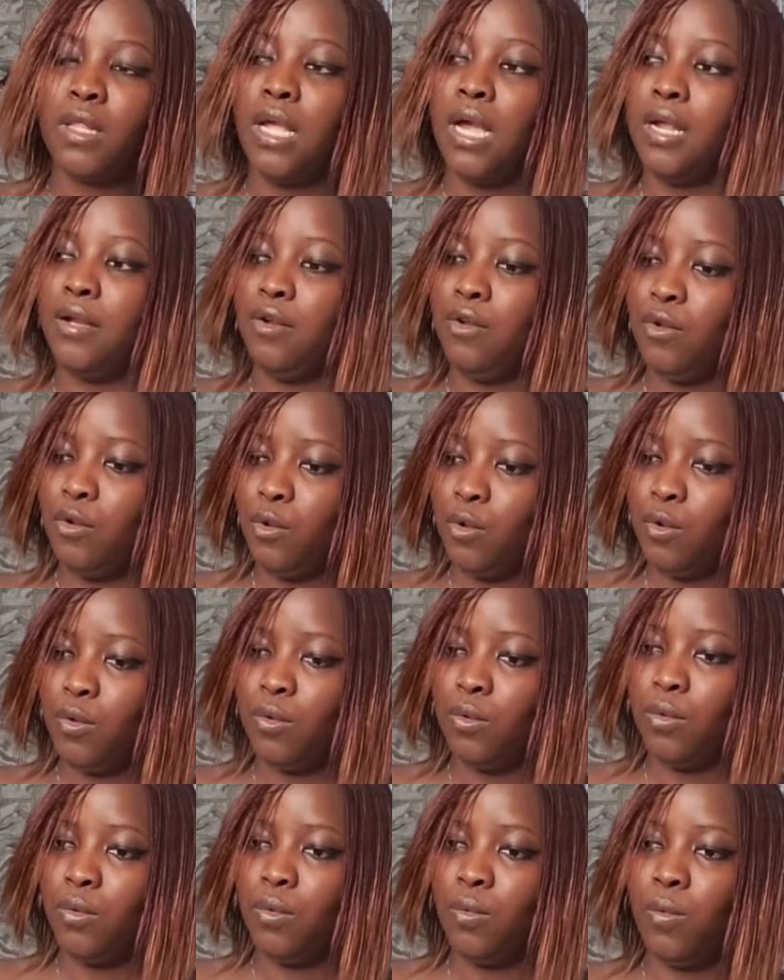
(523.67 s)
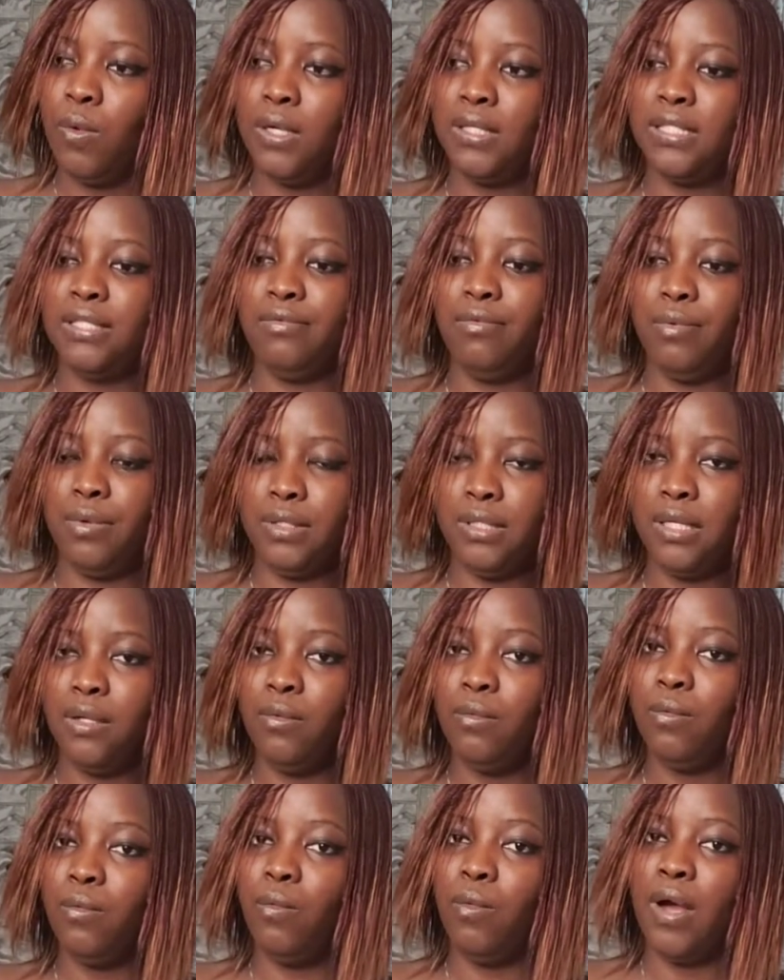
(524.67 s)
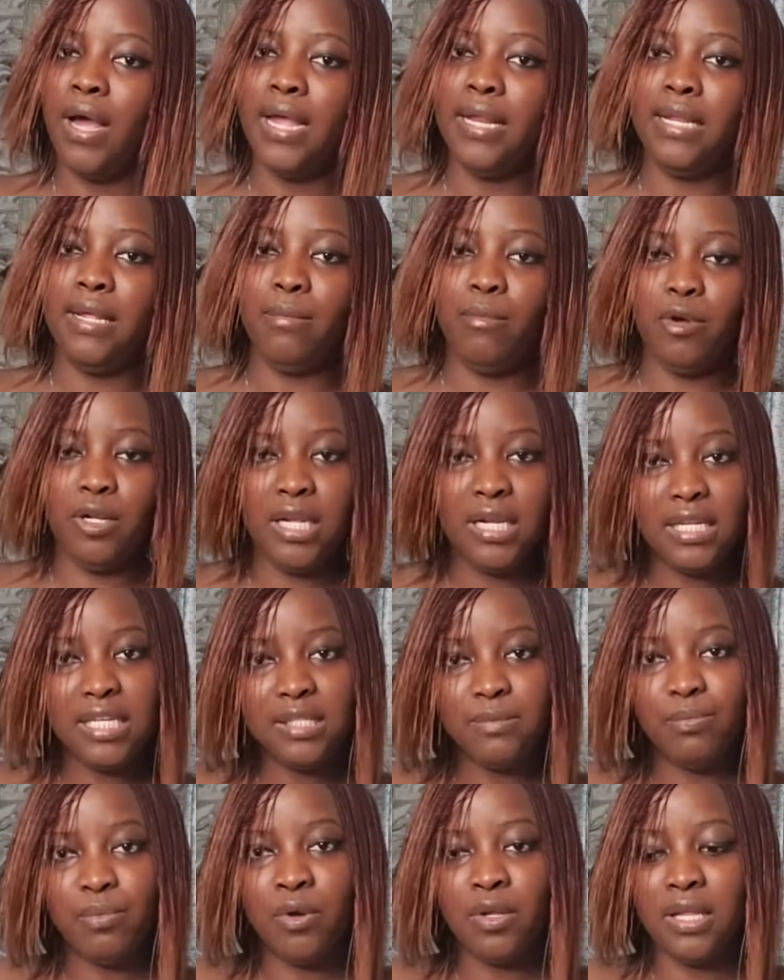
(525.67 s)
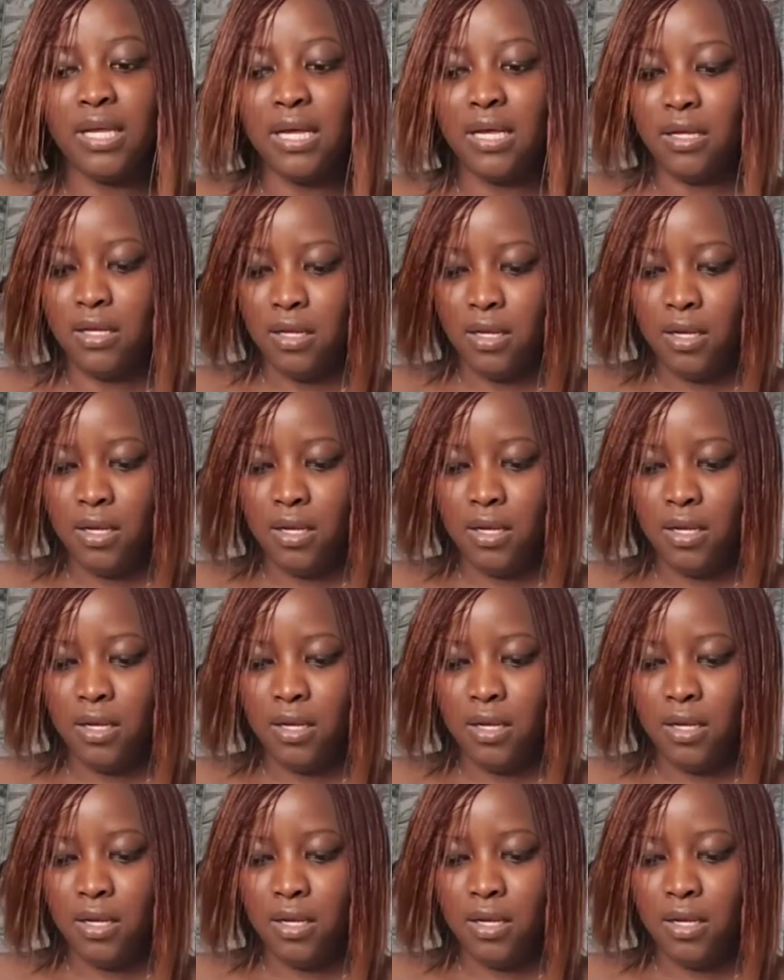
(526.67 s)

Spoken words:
I don't know what's the reason why they murdered his brother,